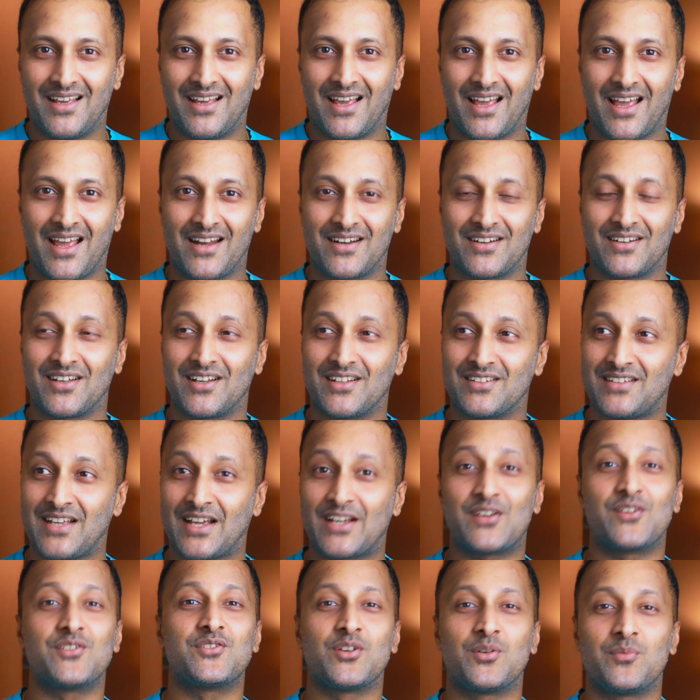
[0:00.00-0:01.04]
And
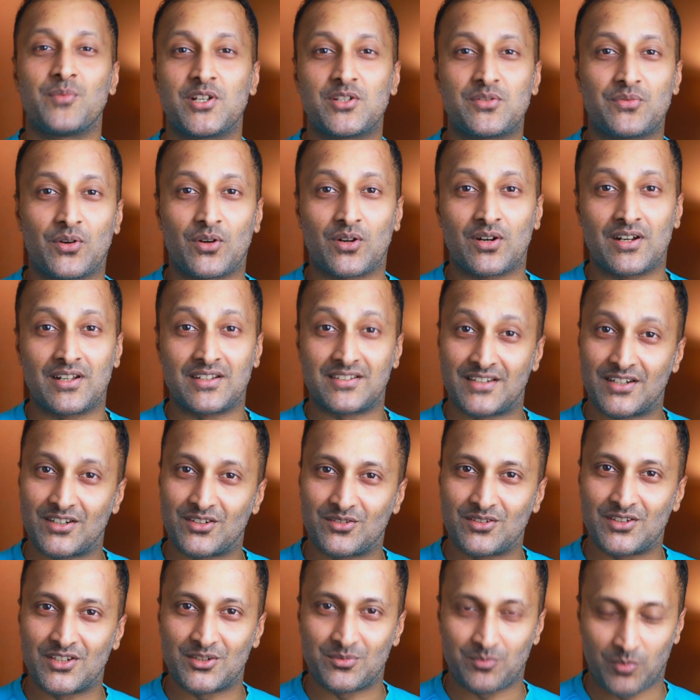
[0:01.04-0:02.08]
thank you so much for listening
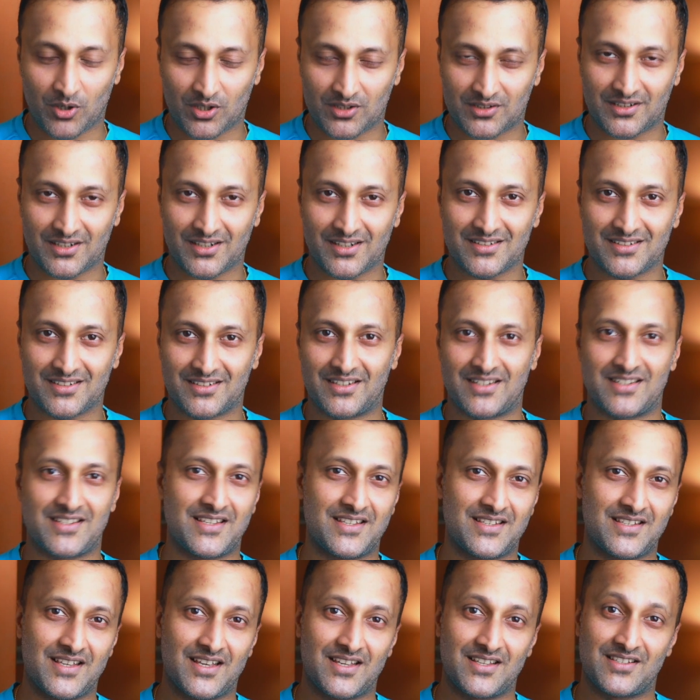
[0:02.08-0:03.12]
to this podcast. This
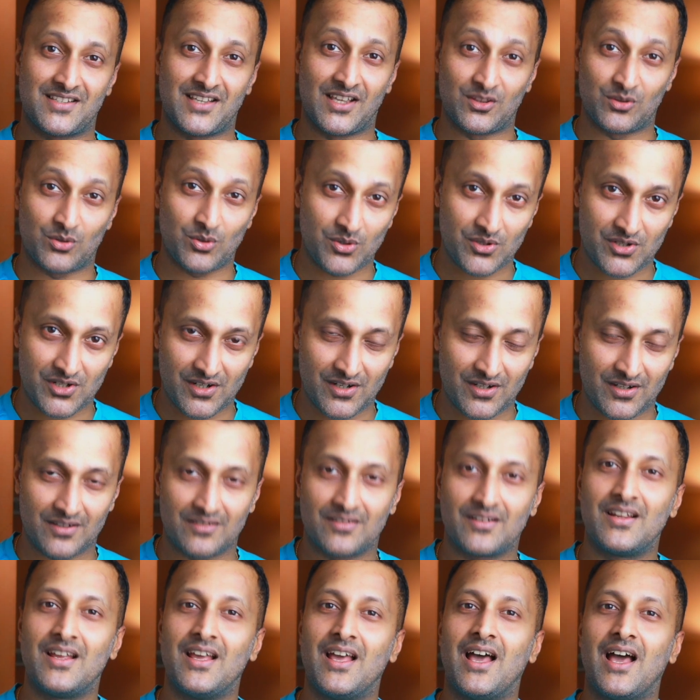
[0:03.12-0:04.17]
is Santhosh here.
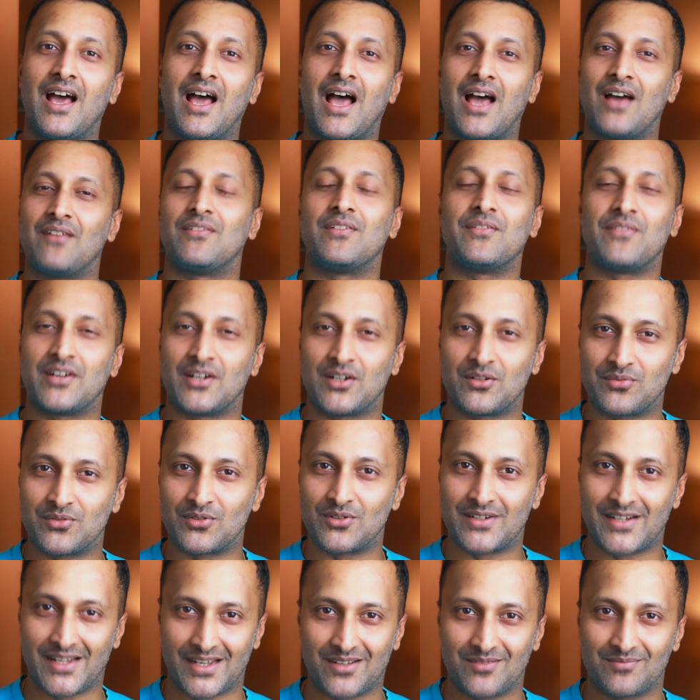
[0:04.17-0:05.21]
Have a wonderful
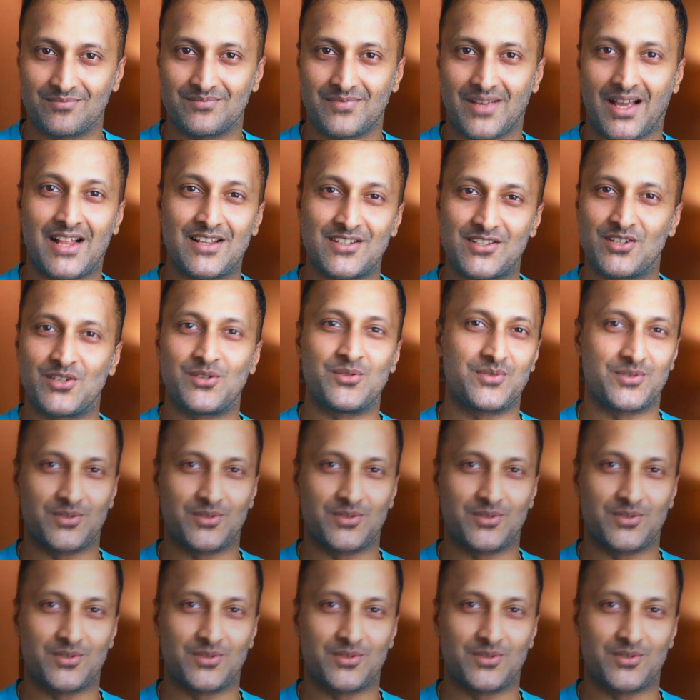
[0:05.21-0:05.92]
day. I'll see you soon.